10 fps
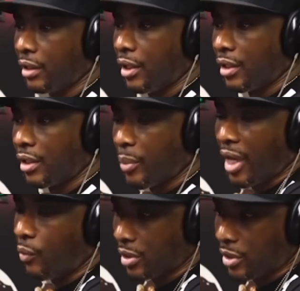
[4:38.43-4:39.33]
the man
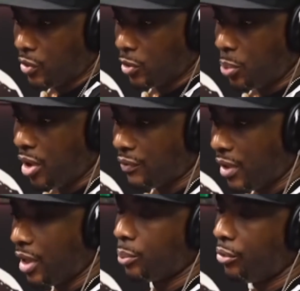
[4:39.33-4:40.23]
wasn't a huge part of
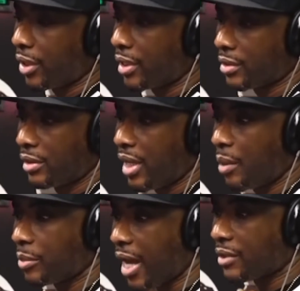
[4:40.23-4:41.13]
our upbringing is a damn
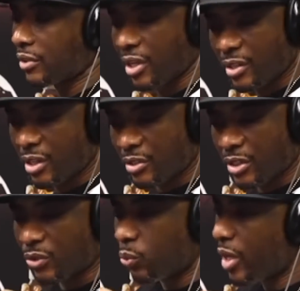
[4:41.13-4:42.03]
lie. So there's
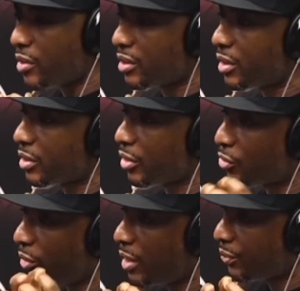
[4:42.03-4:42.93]
this weird sense of
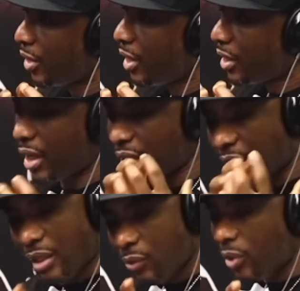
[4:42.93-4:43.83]
grief. Like,
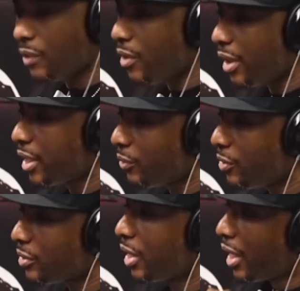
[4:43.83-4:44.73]
another one of our
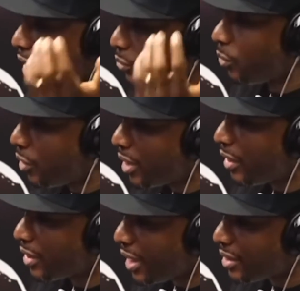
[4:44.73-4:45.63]
heroes has ruined their
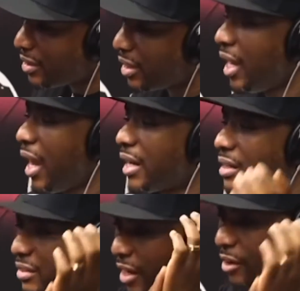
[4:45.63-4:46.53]
legacy, and
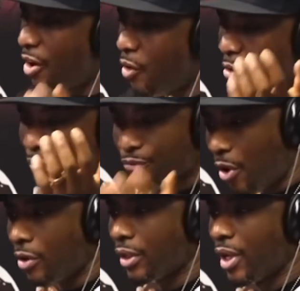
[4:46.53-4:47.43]
it's their own
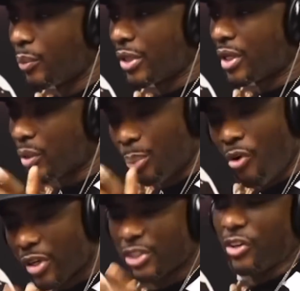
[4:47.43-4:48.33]
fault because of
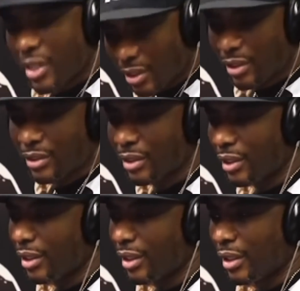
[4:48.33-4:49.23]
poor choices?
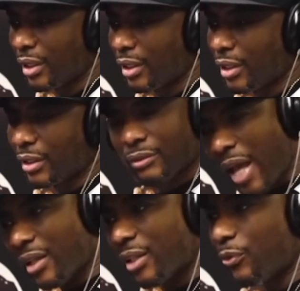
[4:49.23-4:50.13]
A
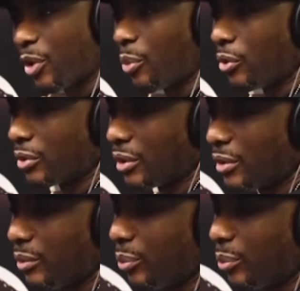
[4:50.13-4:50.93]
lot of different emotions. But